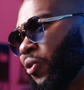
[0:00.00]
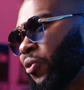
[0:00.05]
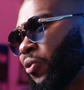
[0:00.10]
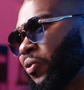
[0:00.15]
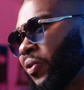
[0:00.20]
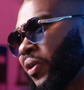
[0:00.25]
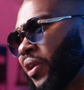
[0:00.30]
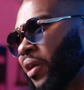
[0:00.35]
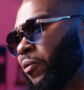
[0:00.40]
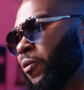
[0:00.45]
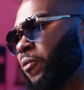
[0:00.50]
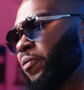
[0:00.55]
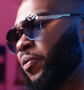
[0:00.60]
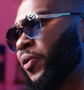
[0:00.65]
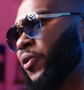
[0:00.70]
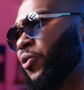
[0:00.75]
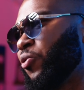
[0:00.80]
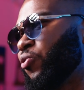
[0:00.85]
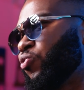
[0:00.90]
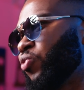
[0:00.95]
you go to the club. A lot of
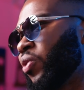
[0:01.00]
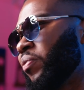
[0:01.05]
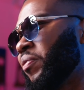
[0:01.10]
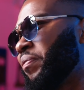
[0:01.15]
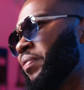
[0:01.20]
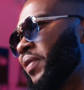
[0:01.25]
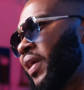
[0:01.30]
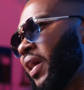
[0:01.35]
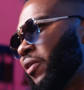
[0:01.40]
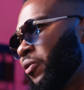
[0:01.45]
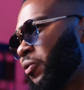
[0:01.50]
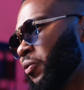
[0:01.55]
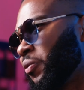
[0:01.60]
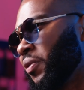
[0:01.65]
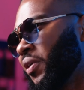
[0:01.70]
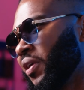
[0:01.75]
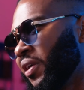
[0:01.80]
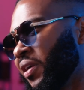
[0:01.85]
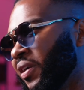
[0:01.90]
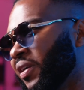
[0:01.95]
people use on piano.
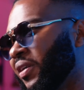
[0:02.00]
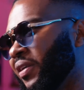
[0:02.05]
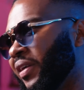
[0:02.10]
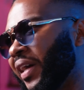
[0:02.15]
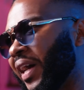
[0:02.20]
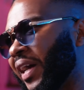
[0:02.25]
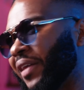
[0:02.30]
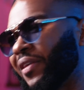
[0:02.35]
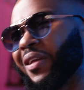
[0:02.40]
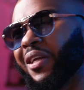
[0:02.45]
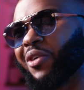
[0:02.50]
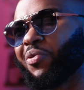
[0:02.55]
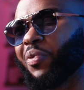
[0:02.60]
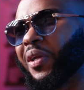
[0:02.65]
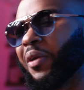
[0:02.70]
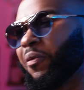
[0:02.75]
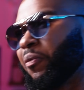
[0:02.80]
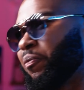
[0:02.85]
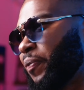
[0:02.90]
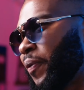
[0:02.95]
Yeah, I think that's
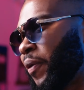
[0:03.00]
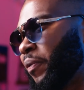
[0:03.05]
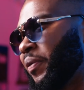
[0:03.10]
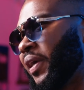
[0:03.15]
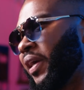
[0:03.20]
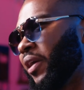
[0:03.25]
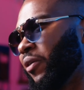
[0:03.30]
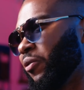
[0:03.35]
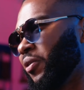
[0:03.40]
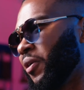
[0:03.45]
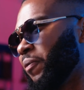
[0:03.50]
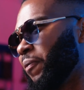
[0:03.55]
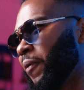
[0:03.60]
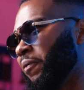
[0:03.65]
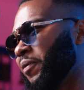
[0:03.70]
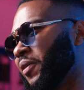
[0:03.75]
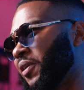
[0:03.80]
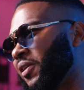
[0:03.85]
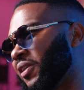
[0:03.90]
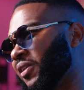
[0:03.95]
why they probably hate on hip
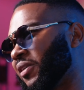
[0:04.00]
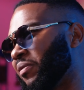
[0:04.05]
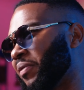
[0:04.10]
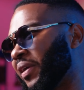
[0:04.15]
hop DJs.